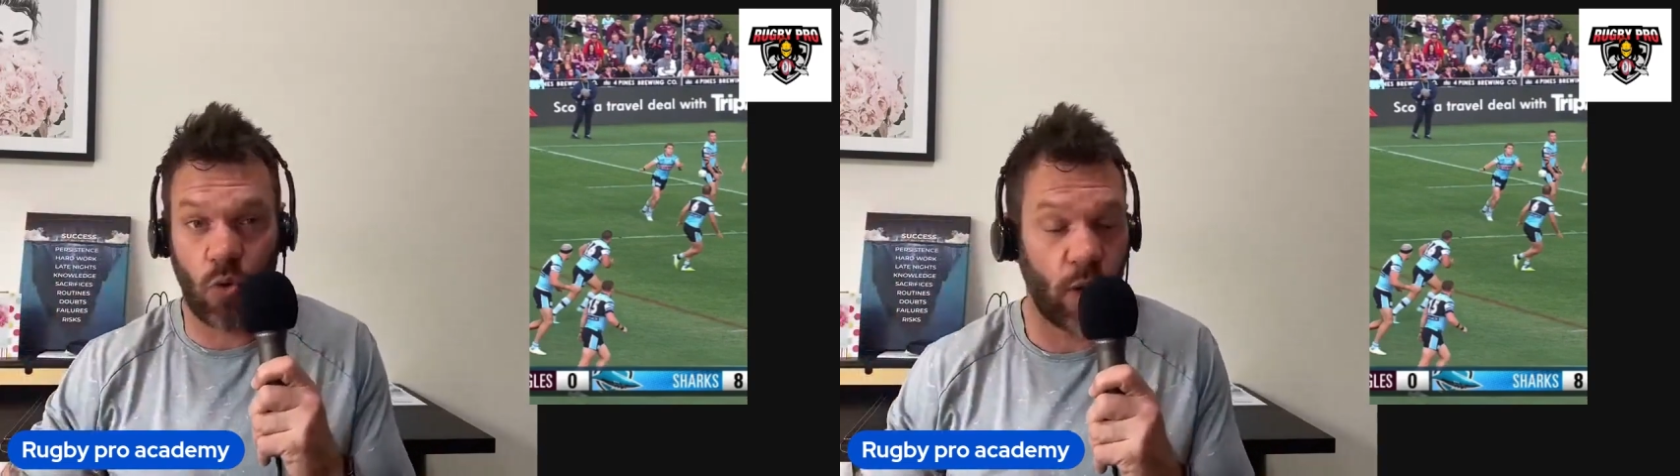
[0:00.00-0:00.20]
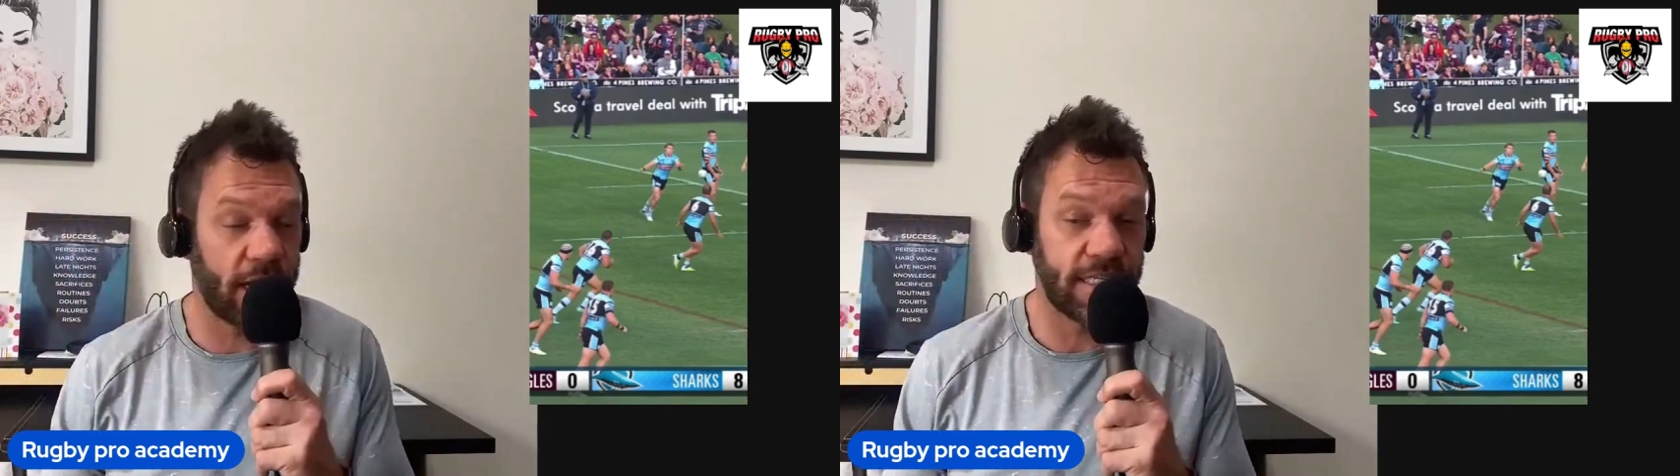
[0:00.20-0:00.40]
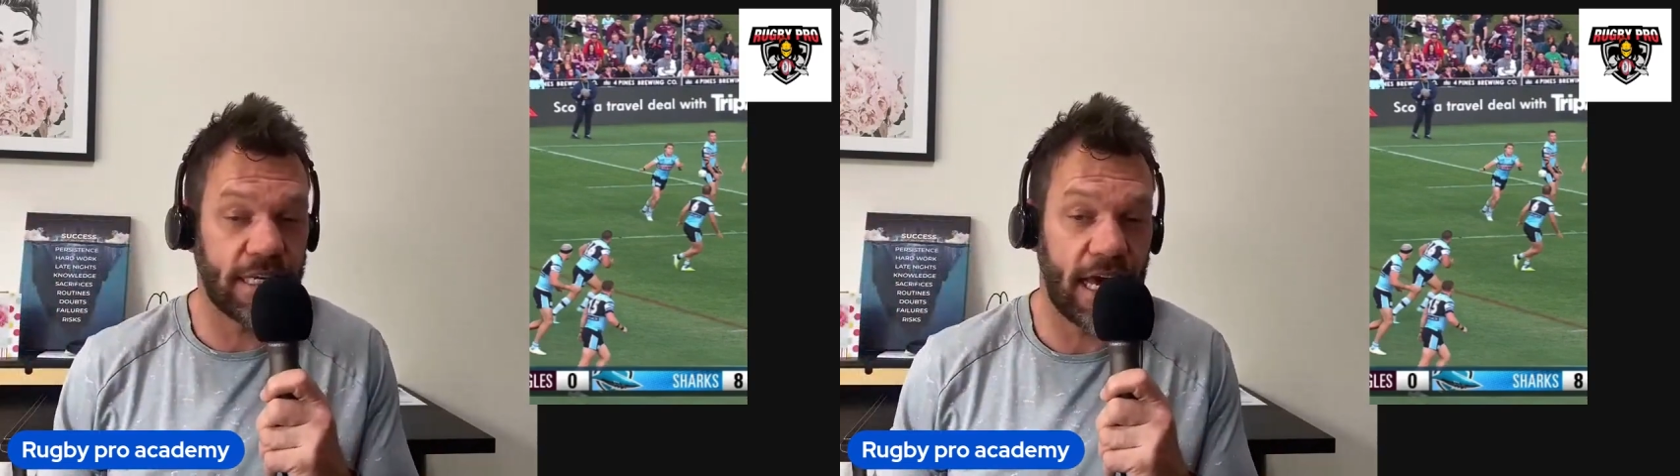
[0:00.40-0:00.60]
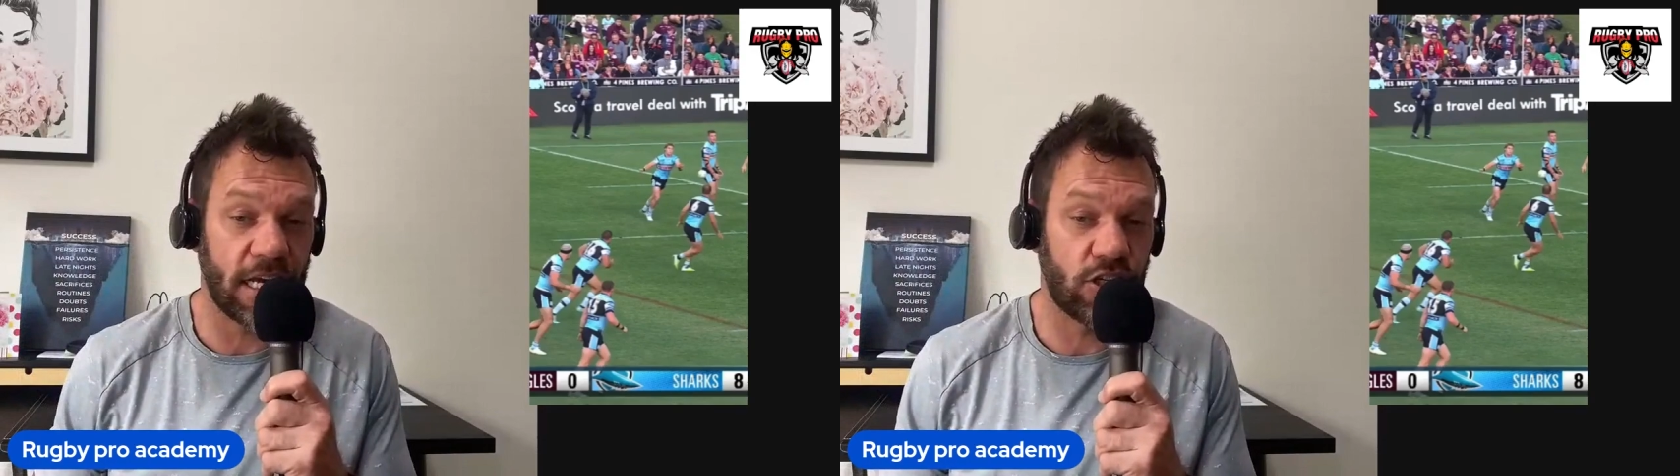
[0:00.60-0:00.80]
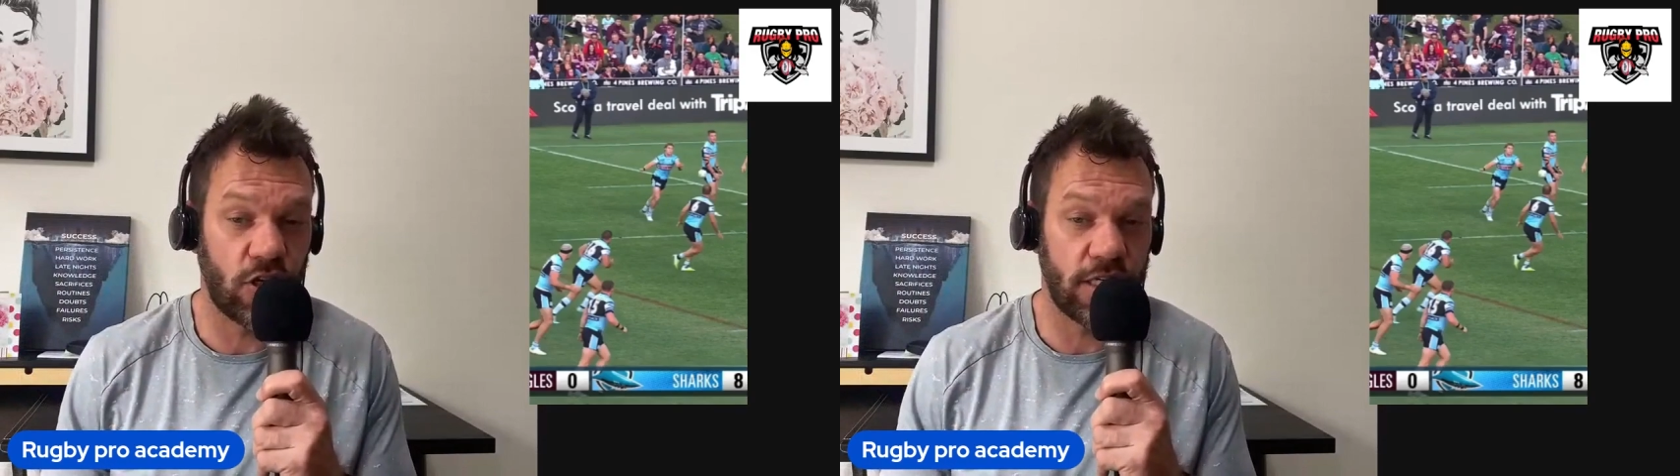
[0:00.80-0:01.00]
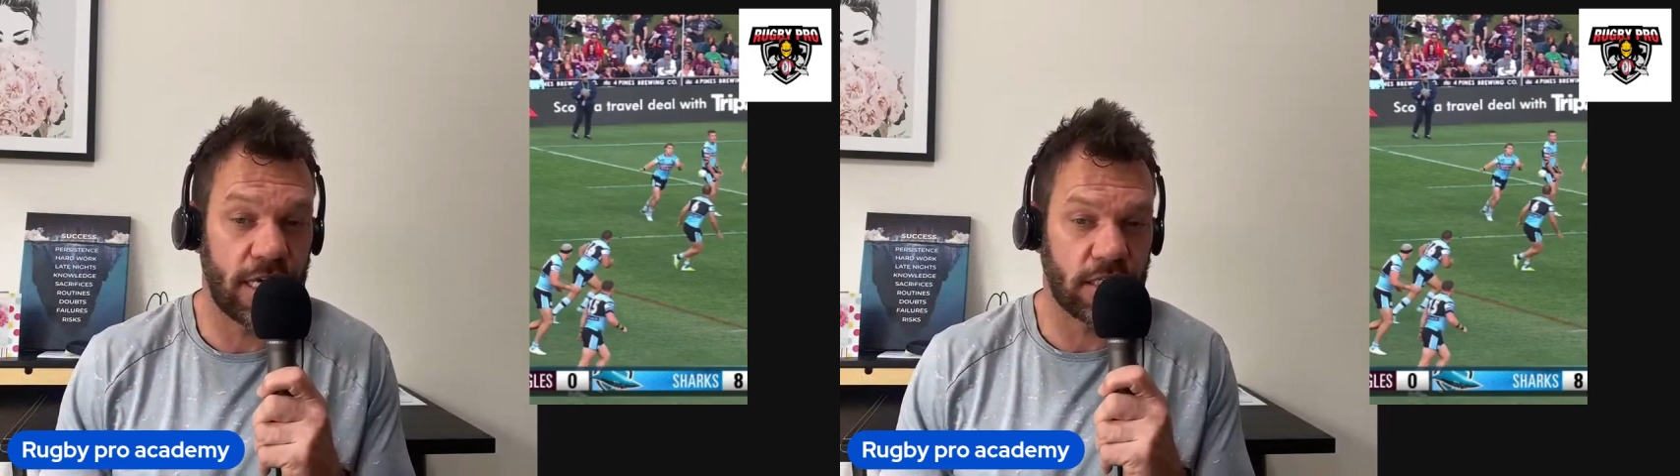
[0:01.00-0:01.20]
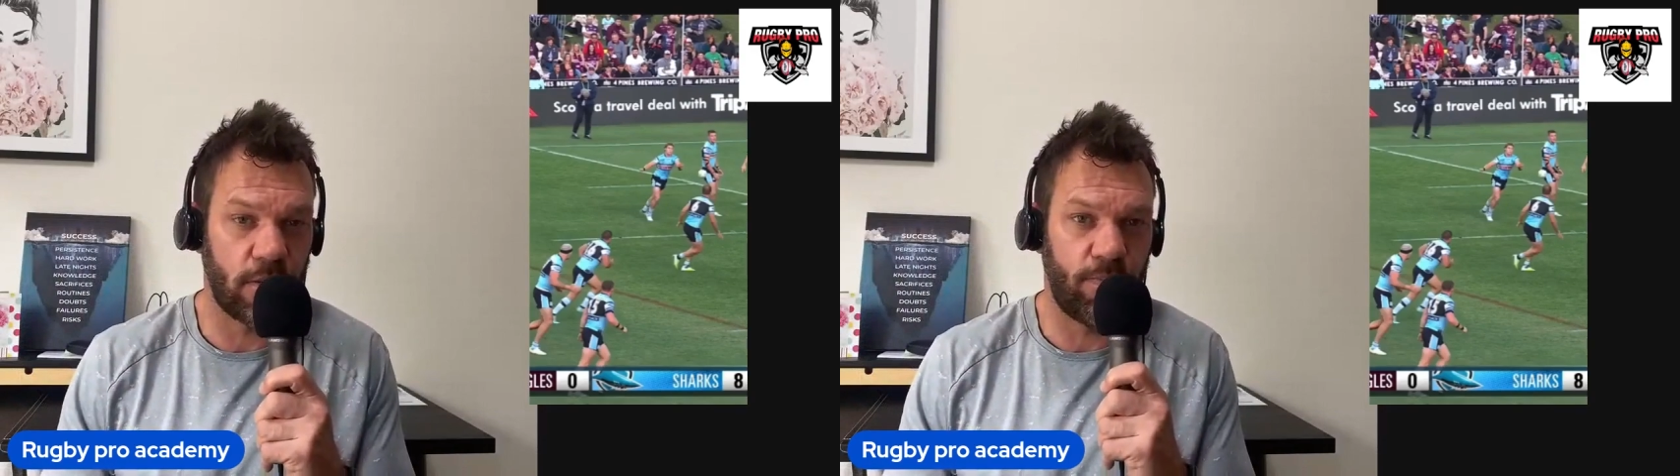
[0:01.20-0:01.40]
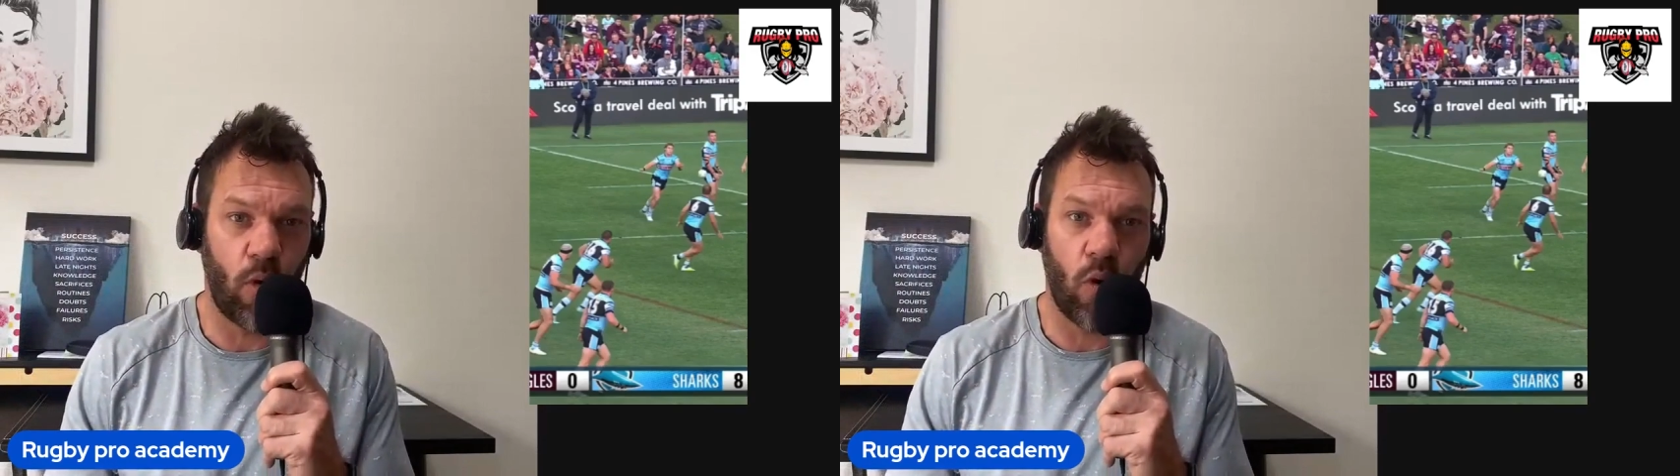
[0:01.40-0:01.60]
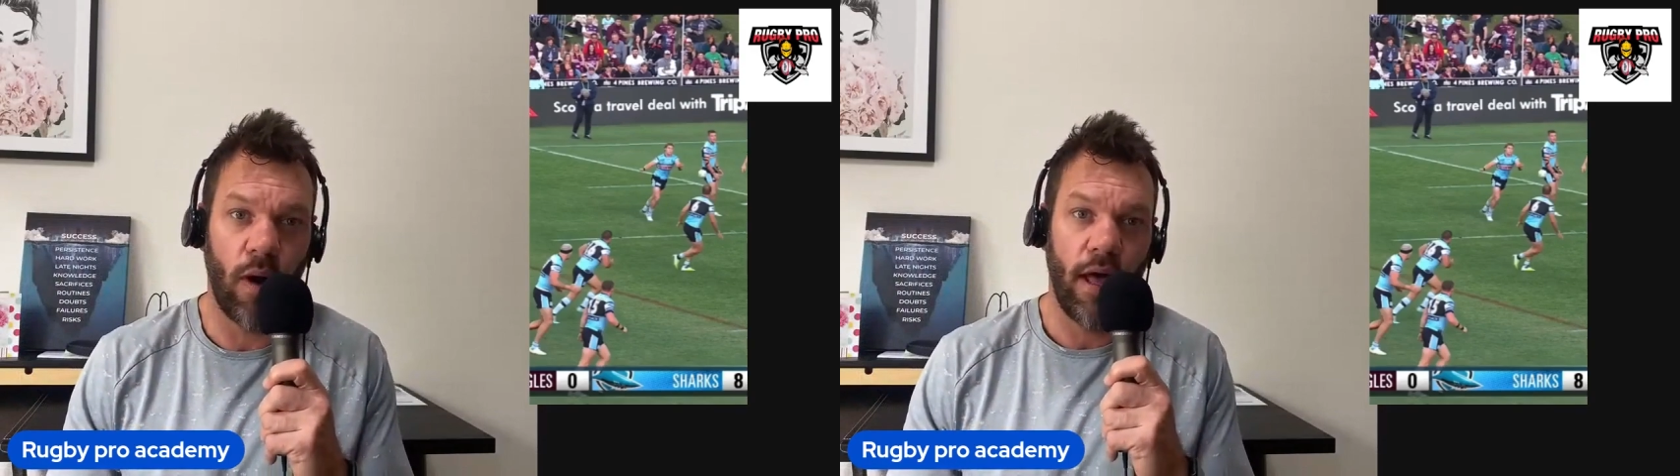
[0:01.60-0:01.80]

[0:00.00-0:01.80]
quick as he can as soon as he gets the ball,